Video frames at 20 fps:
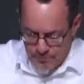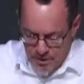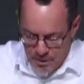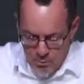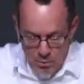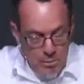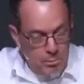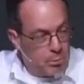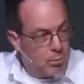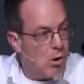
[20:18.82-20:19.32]

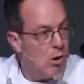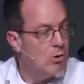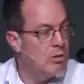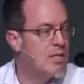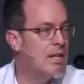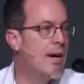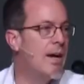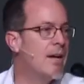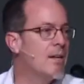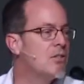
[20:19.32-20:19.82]
We
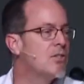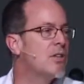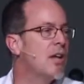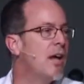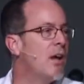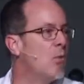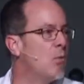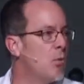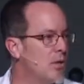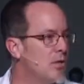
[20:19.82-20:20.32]
protest
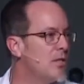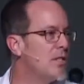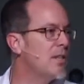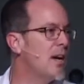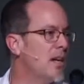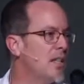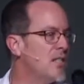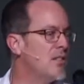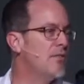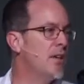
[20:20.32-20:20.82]
a one
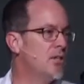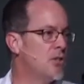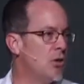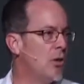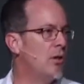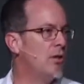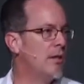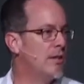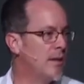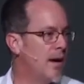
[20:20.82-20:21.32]
size fits
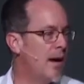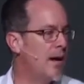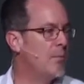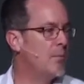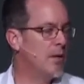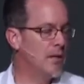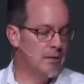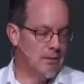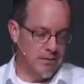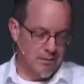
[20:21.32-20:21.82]
all indictment.